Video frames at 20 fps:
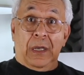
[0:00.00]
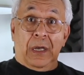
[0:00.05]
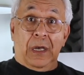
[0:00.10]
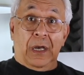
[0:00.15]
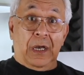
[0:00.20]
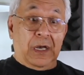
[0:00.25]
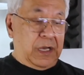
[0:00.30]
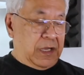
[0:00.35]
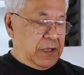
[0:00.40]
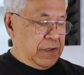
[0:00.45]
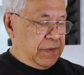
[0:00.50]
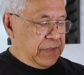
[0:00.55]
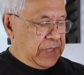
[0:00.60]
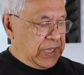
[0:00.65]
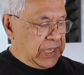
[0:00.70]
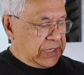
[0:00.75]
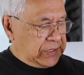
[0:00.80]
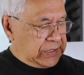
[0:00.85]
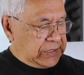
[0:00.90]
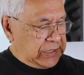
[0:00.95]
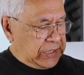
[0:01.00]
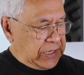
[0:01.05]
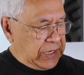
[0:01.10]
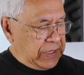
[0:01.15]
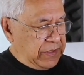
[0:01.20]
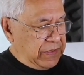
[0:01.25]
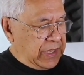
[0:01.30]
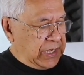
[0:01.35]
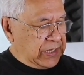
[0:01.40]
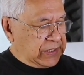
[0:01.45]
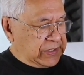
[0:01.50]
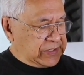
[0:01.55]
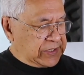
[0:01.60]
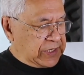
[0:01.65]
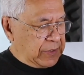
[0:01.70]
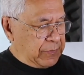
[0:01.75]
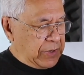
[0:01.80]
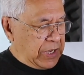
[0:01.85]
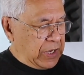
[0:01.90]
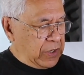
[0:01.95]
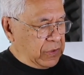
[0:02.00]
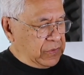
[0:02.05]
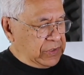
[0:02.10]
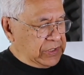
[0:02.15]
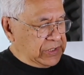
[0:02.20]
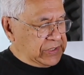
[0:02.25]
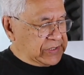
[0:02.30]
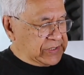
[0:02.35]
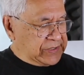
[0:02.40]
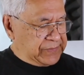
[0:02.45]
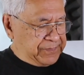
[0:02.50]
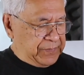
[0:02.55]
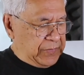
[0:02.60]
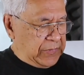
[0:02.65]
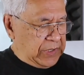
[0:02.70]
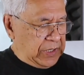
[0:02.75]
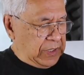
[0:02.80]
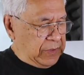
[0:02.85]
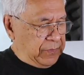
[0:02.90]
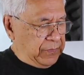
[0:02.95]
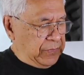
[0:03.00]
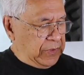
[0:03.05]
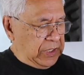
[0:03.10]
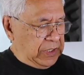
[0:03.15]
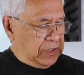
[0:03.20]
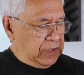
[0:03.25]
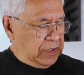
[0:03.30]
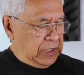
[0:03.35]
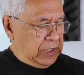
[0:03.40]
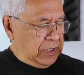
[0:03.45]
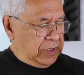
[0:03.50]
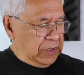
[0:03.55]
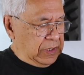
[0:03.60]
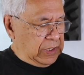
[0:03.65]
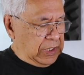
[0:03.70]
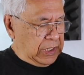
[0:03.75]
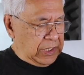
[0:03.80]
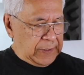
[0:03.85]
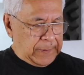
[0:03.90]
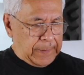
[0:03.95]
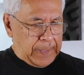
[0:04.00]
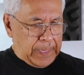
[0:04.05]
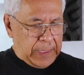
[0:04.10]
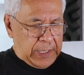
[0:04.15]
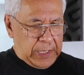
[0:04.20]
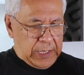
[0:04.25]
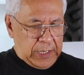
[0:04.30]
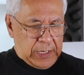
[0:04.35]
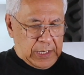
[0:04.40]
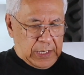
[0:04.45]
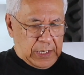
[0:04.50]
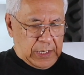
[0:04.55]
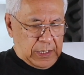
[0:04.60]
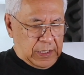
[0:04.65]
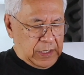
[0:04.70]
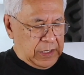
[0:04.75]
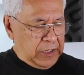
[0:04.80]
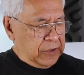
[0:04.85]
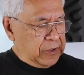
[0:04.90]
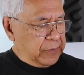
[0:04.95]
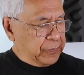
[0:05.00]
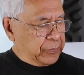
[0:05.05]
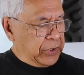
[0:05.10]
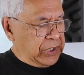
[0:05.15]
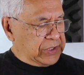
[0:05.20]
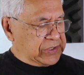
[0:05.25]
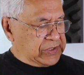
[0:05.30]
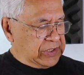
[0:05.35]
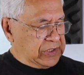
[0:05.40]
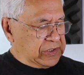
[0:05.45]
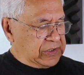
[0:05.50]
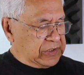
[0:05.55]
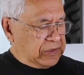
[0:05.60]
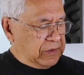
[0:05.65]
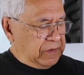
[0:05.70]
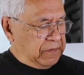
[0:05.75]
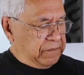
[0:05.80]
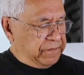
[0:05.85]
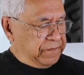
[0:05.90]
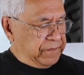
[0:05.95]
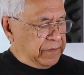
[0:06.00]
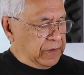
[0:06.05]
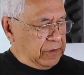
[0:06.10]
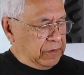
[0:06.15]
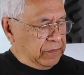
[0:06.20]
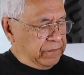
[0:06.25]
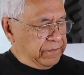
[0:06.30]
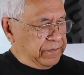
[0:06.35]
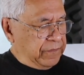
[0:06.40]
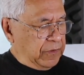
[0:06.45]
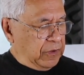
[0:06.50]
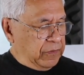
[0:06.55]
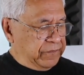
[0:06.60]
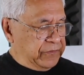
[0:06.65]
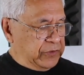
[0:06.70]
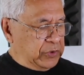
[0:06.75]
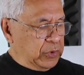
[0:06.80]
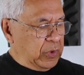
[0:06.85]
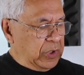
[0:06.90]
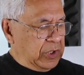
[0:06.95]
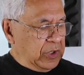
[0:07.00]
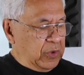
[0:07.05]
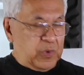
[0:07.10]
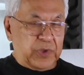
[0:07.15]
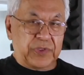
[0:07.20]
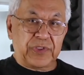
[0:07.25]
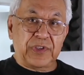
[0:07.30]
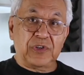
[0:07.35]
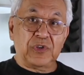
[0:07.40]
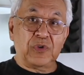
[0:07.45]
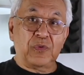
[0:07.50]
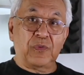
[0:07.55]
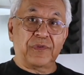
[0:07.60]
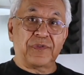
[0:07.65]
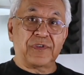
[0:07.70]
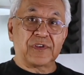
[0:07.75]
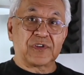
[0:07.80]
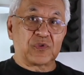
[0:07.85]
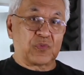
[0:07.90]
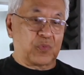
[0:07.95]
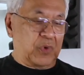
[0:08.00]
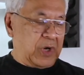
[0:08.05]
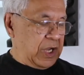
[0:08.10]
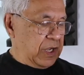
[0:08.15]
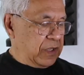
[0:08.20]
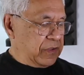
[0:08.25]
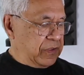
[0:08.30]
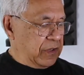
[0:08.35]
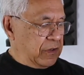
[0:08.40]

that somehow is in the process of doing what they do with this rock.